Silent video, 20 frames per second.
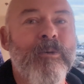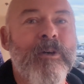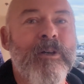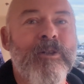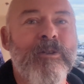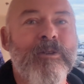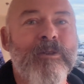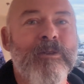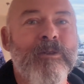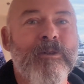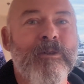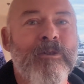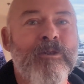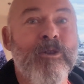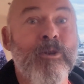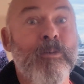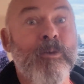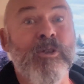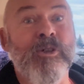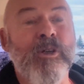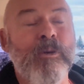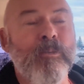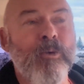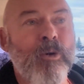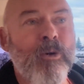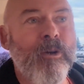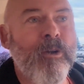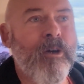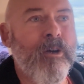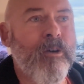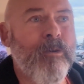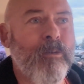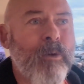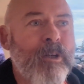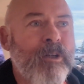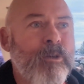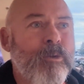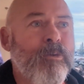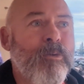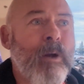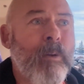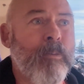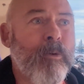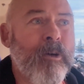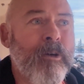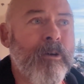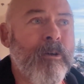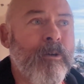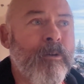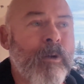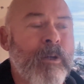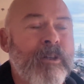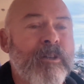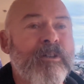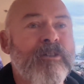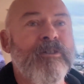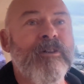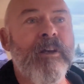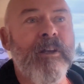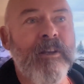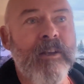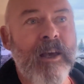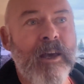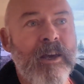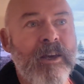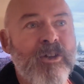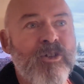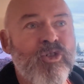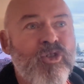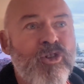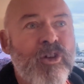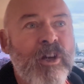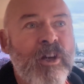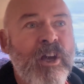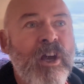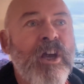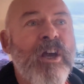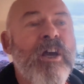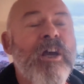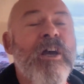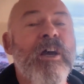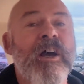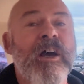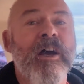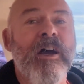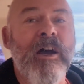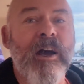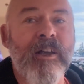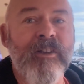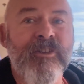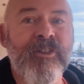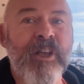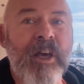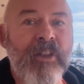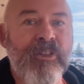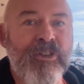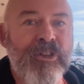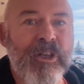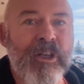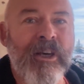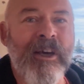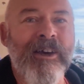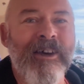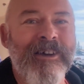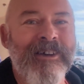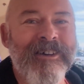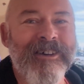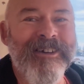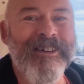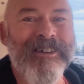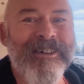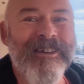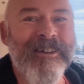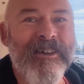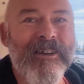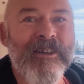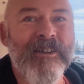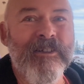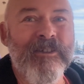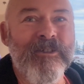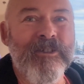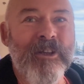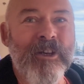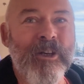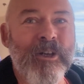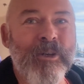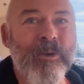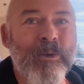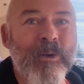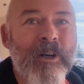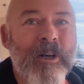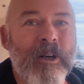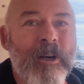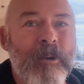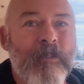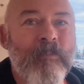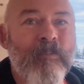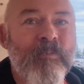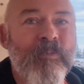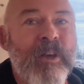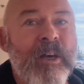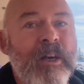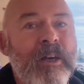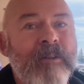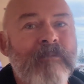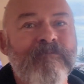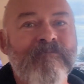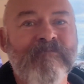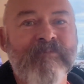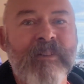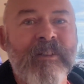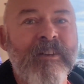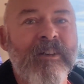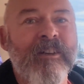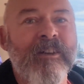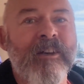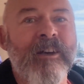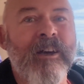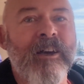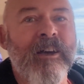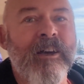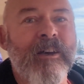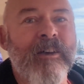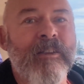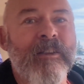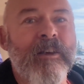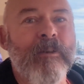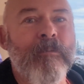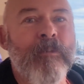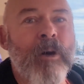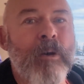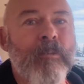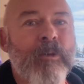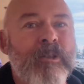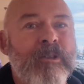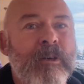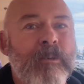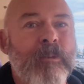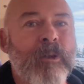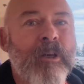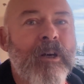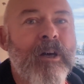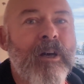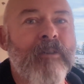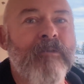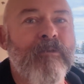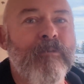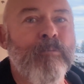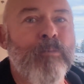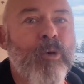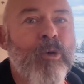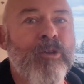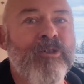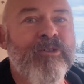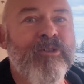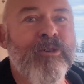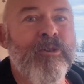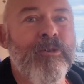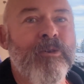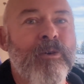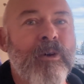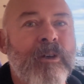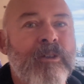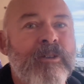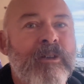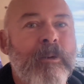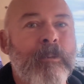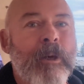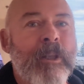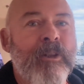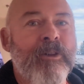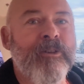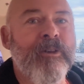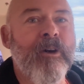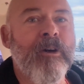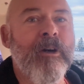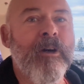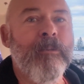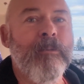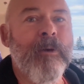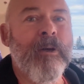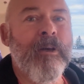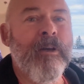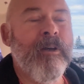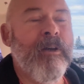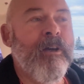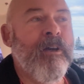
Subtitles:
went to Super Cheap Auto, went to Repco, went to Setmaj. Yet. So yeah, that might be something I pursue some other time,